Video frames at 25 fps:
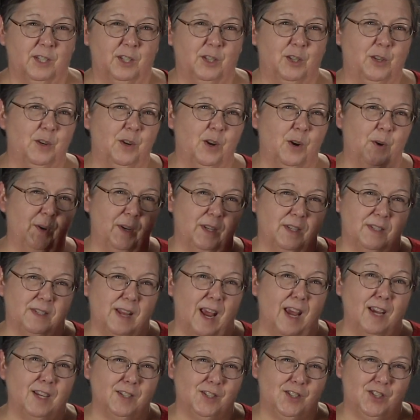You noticed
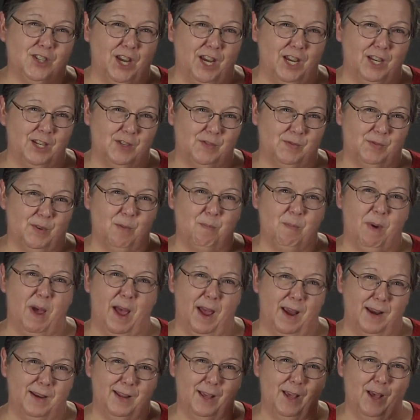I changed from
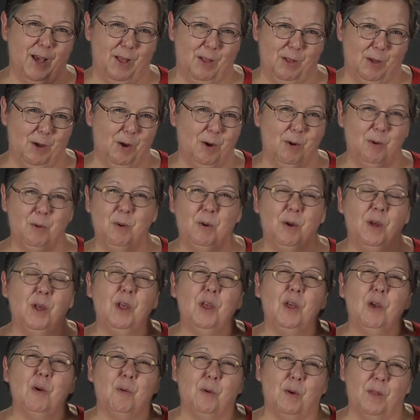hi to hello?
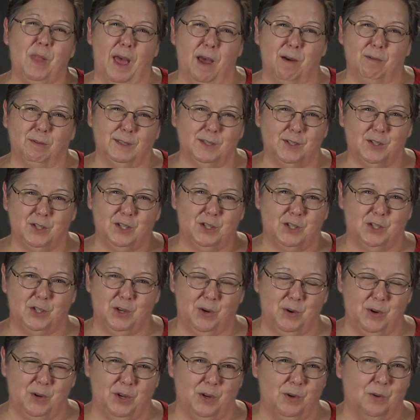Well, that was to
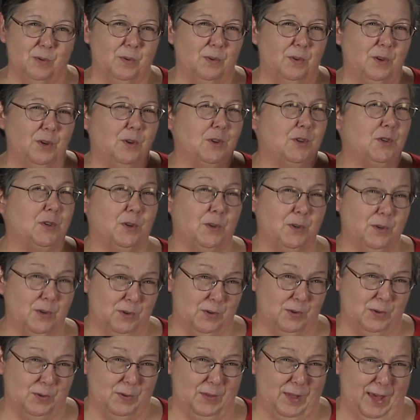show you
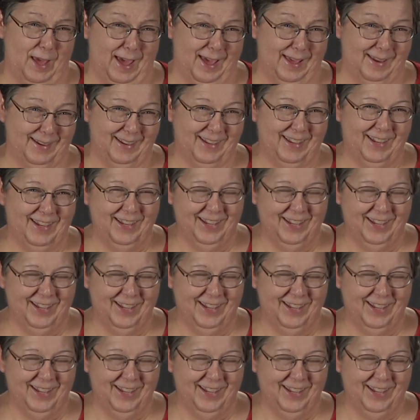shouldn't do that.